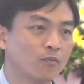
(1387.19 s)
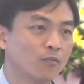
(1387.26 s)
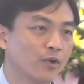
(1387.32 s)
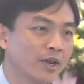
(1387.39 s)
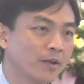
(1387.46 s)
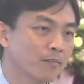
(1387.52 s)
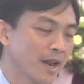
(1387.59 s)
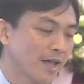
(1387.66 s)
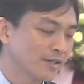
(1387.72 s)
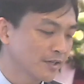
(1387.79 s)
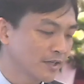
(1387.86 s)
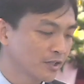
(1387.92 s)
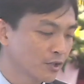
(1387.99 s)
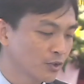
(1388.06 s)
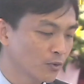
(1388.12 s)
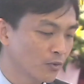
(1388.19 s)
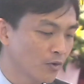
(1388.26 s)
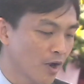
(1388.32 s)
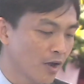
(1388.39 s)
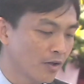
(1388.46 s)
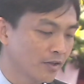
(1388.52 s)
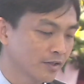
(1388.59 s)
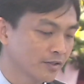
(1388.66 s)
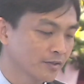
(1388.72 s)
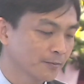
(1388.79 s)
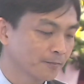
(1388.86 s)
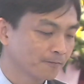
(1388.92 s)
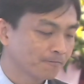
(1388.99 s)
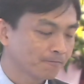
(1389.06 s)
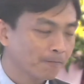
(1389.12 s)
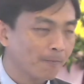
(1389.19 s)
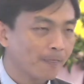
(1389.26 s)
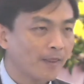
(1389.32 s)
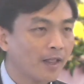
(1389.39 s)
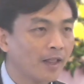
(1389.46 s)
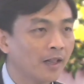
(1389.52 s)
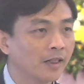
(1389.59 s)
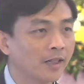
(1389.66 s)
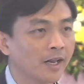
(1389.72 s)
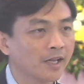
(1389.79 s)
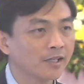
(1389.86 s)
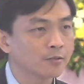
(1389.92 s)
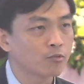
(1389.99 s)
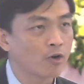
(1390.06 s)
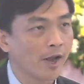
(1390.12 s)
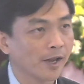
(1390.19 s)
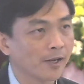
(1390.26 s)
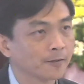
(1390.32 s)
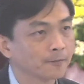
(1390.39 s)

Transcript: bring blessing to others. Let us pray.